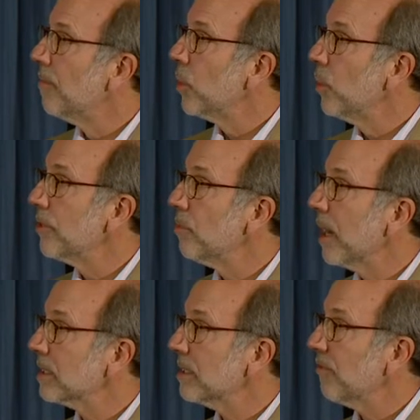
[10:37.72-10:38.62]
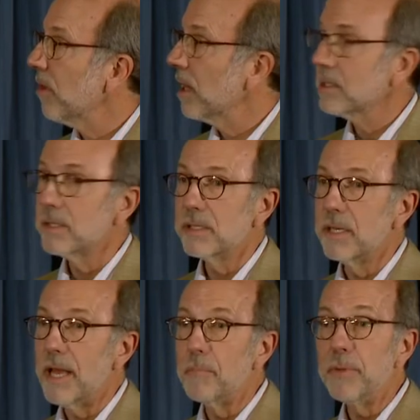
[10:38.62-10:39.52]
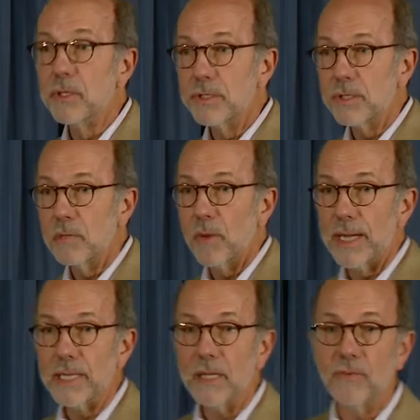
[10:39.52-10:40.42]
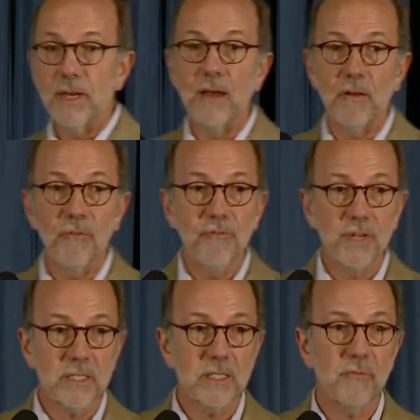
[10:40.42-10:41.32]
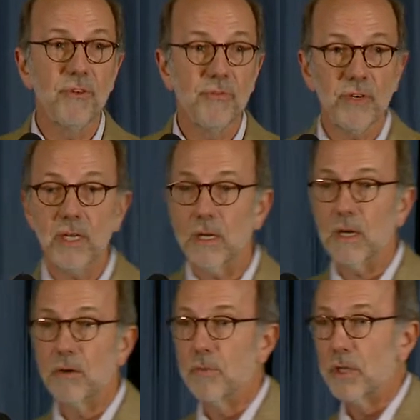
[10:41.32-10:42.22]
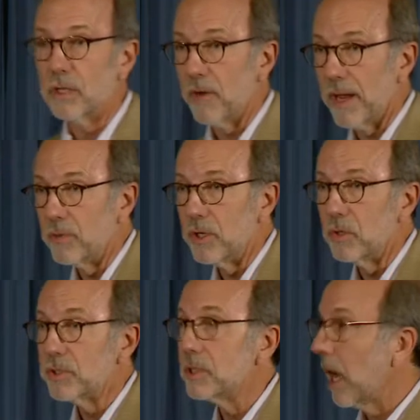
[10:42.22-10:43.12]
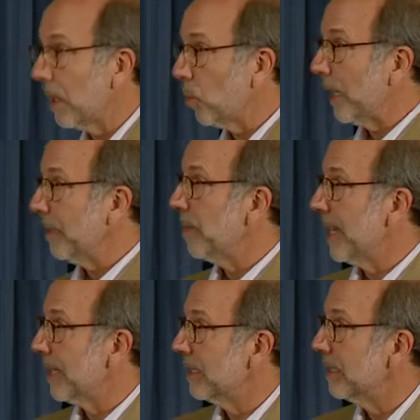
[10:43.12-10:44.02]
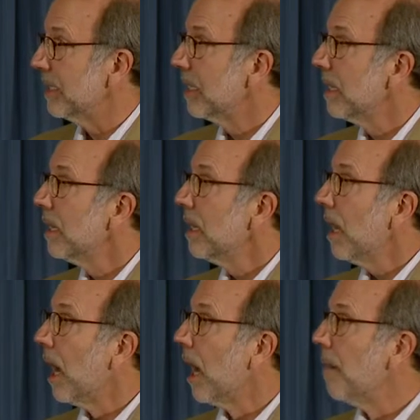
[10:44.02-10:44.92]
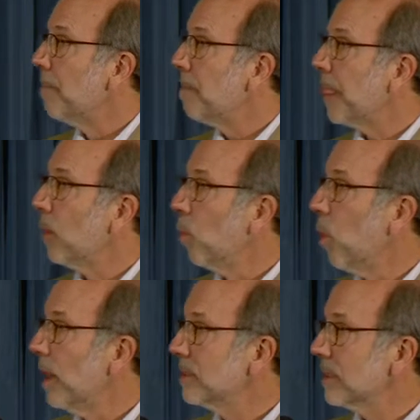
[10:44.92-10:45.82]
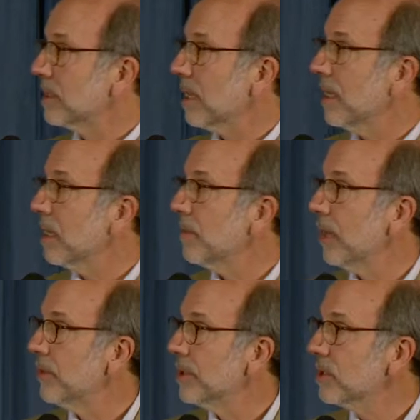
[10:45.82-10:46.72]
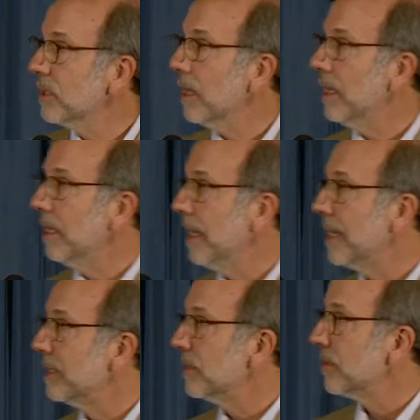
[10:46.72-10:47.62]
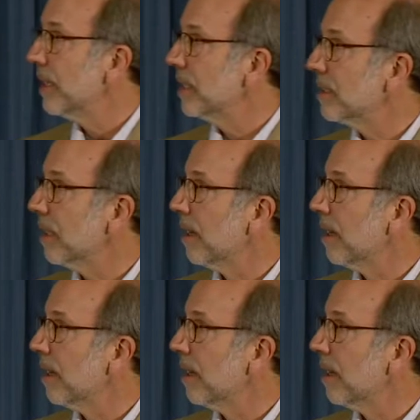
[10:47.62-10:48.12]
with moxifloxacin and pyrazinamide given at a fixed 1,500 milligram dose, not weight-banded. What's exciting about this study is that